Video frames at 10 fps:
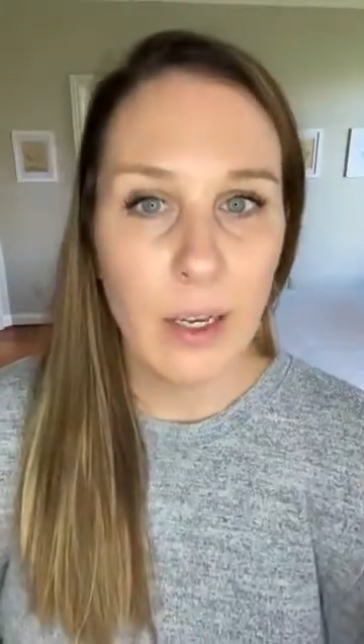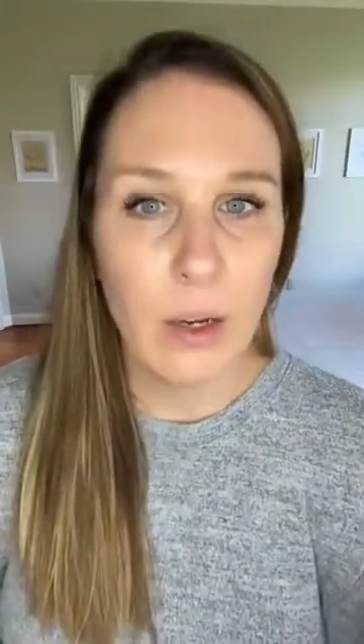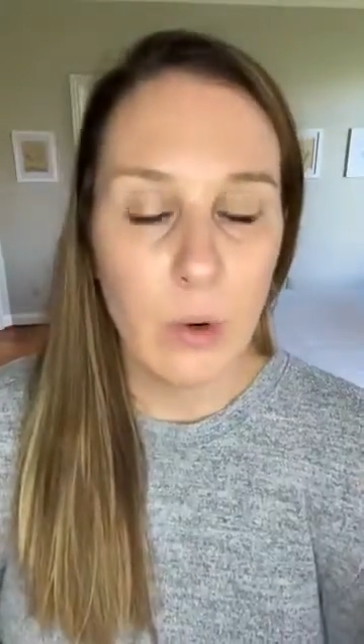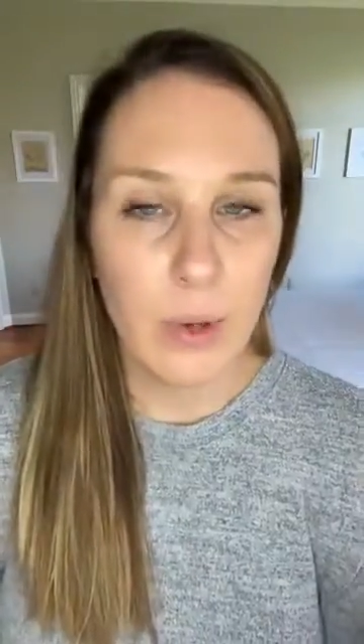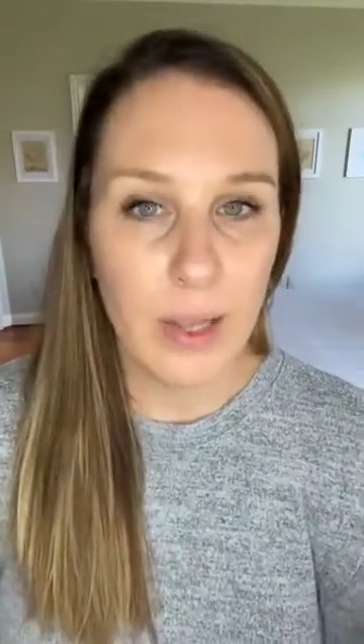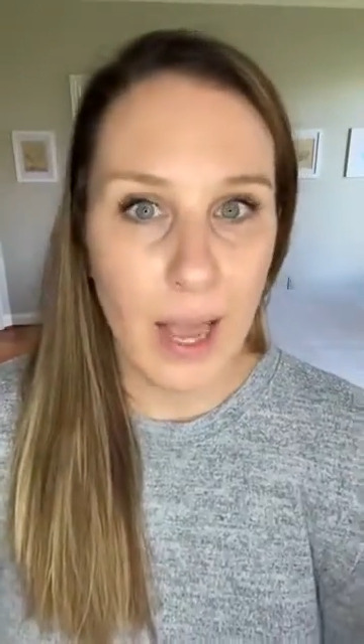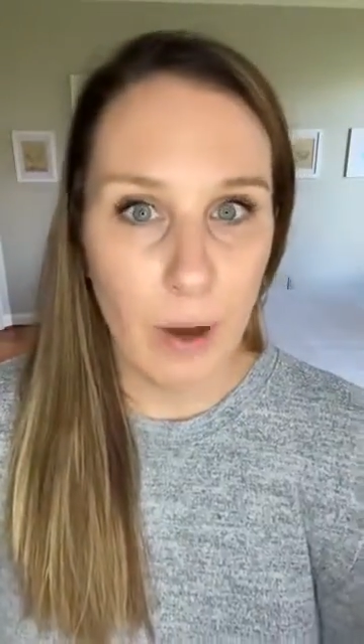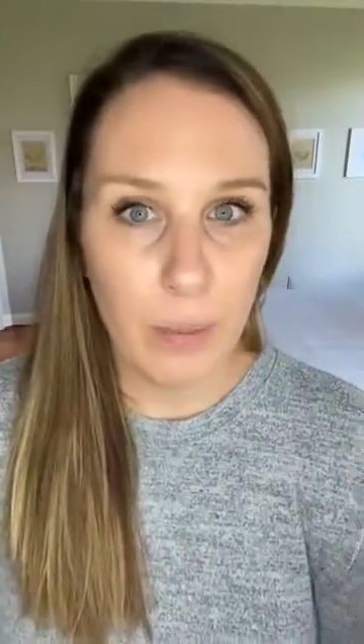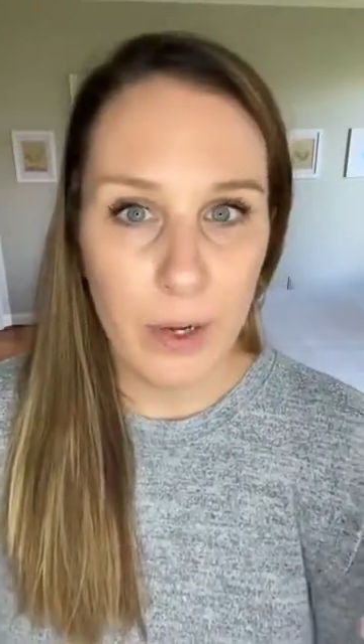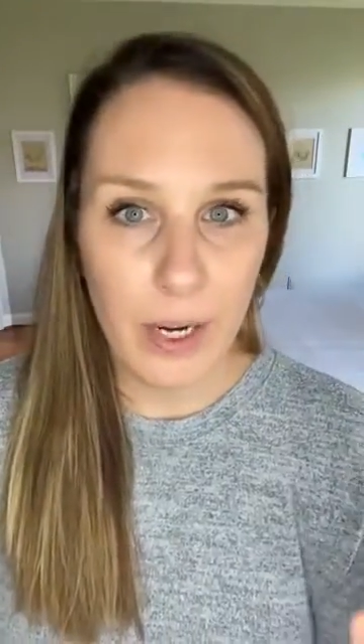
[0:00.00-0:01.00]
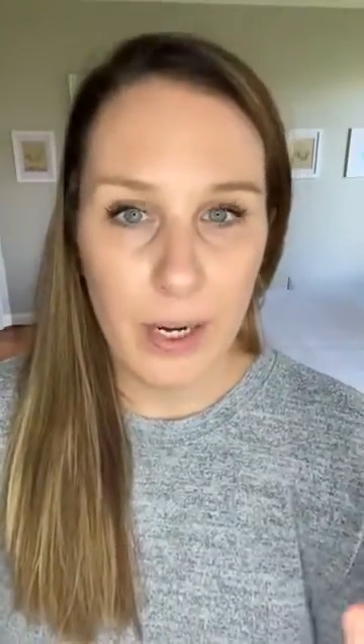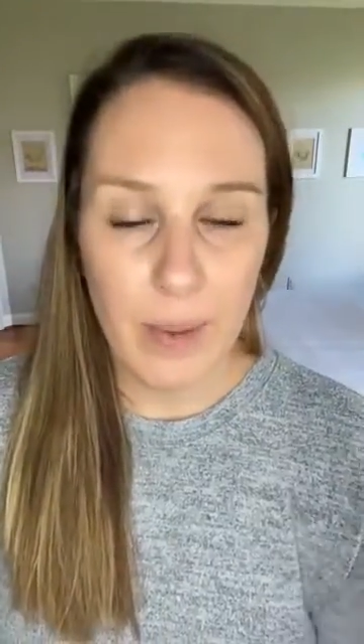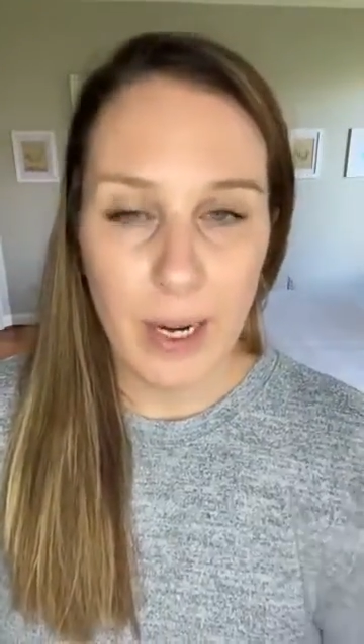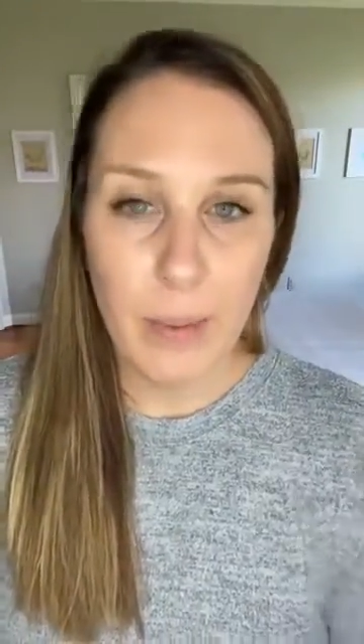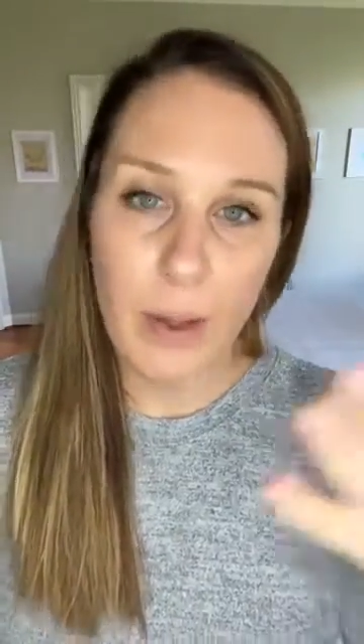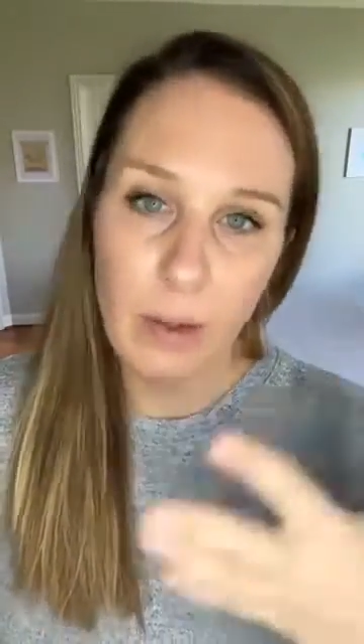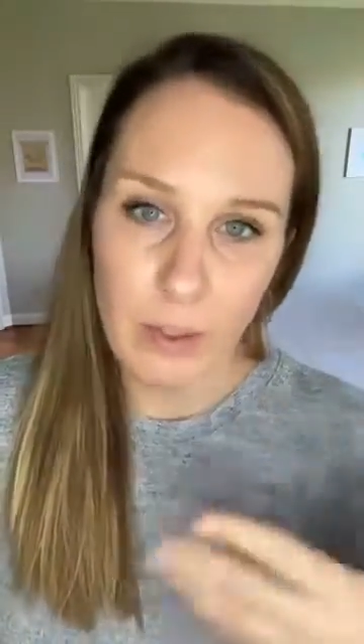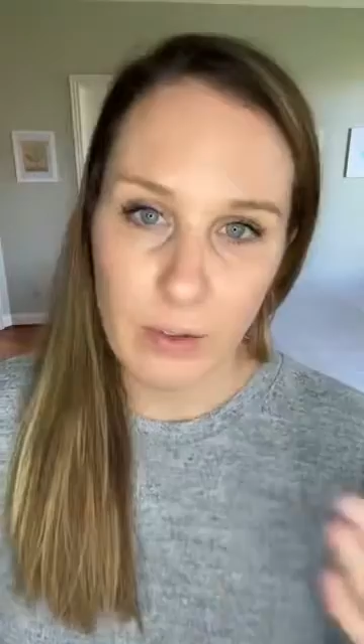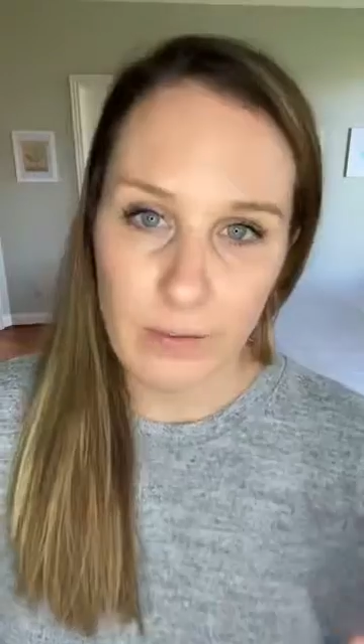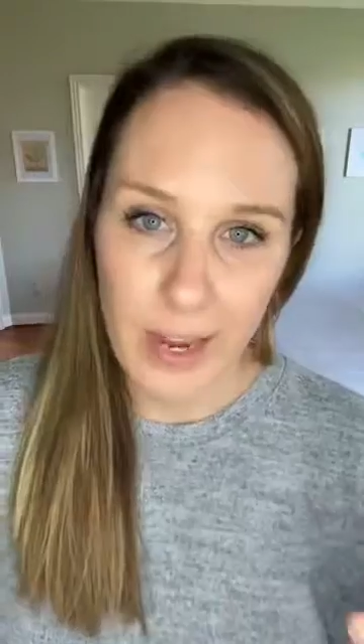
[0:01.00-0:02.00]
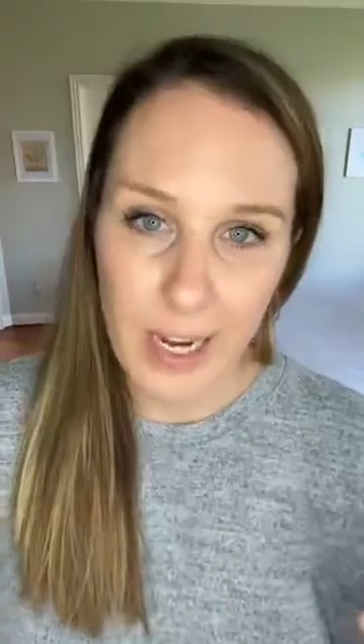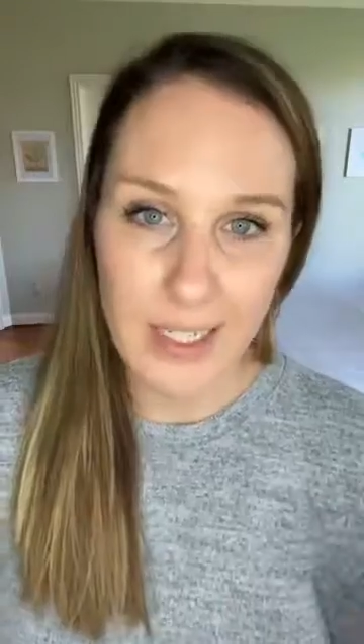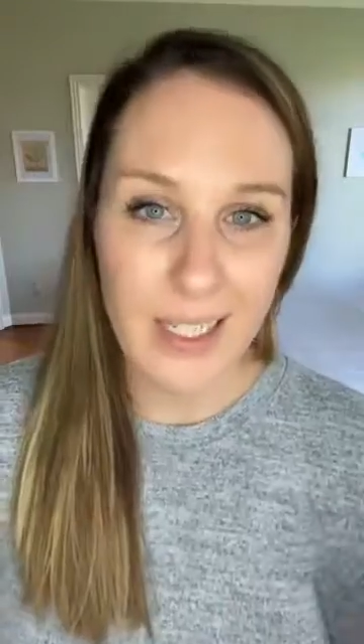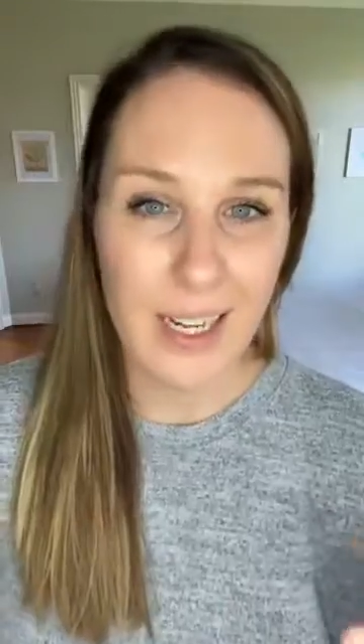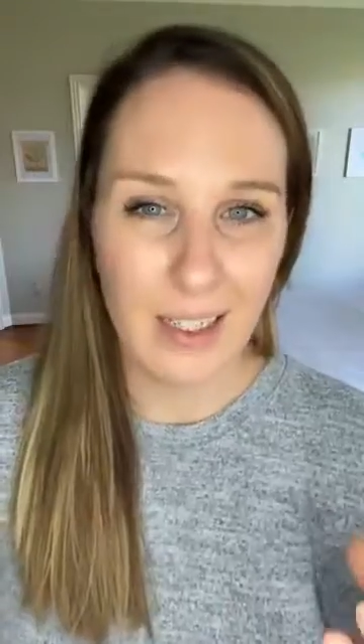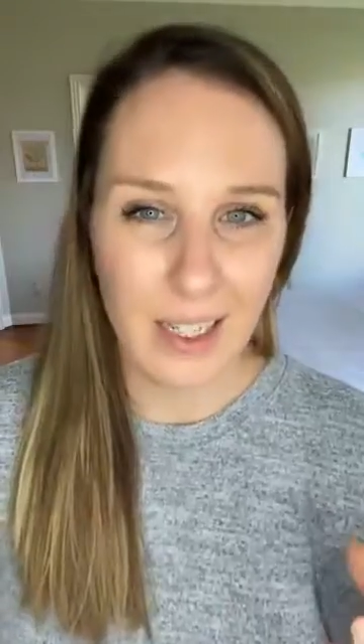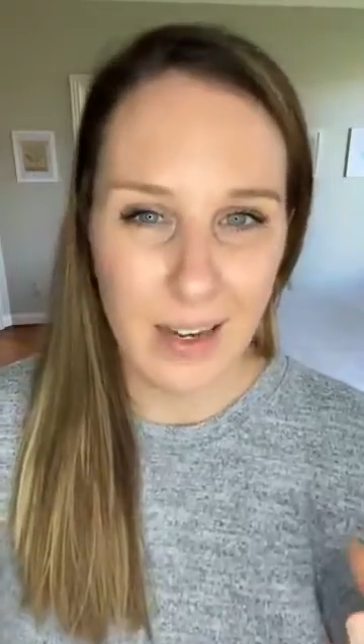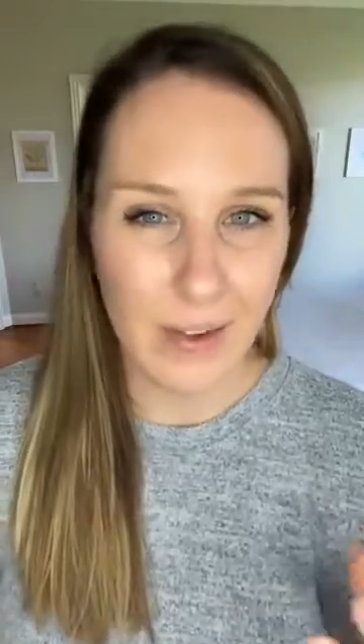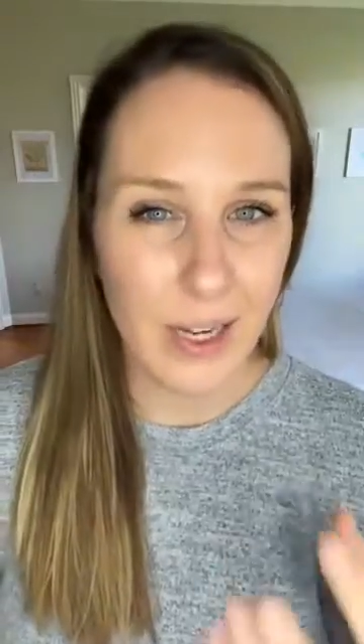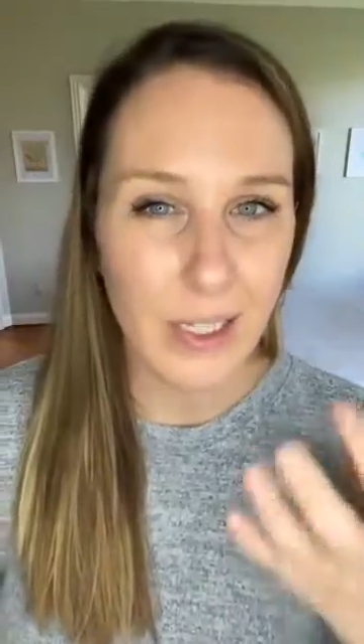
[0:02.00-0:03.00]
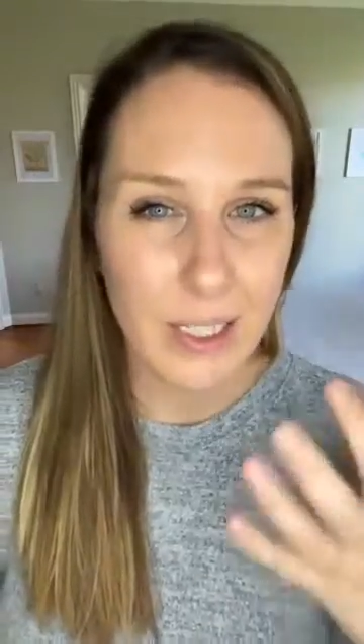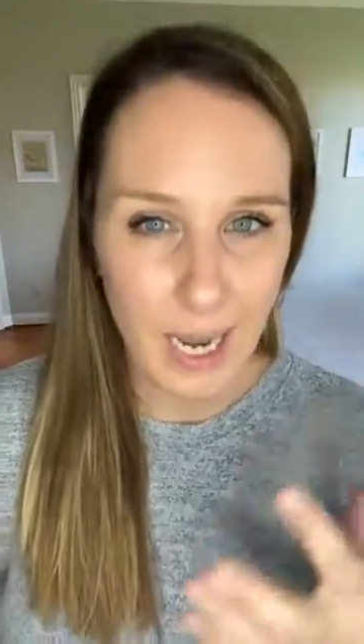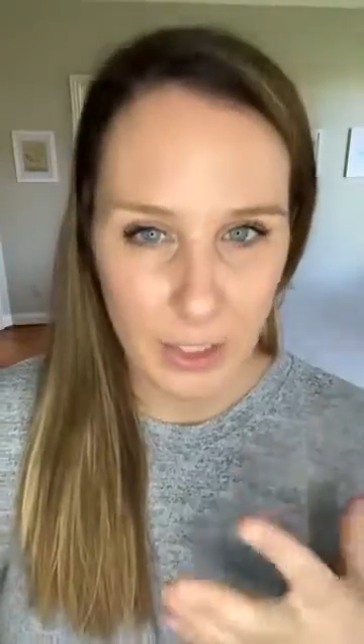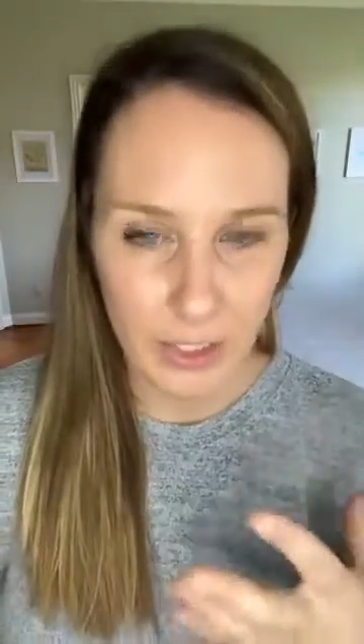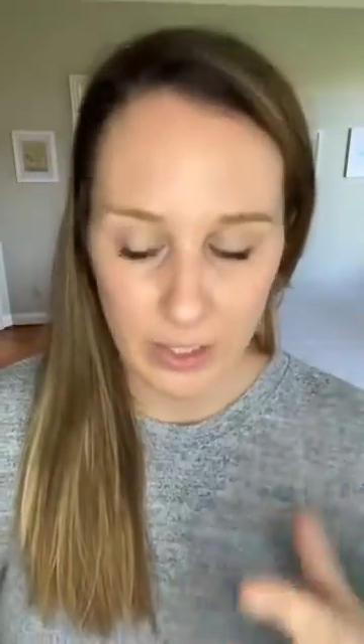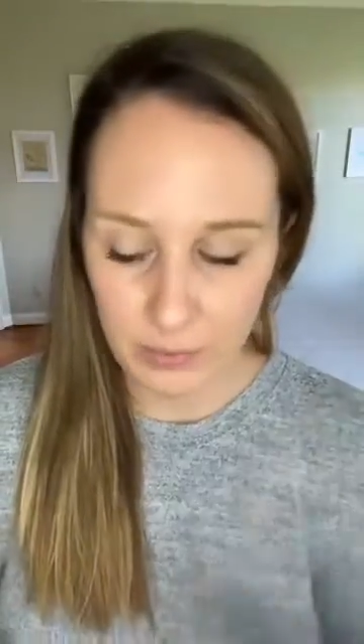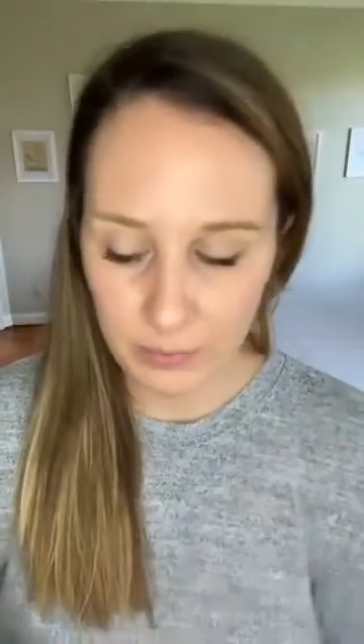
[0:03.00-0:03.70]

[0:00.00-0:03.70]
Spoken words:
without putting makeup all over her face and leaving texture.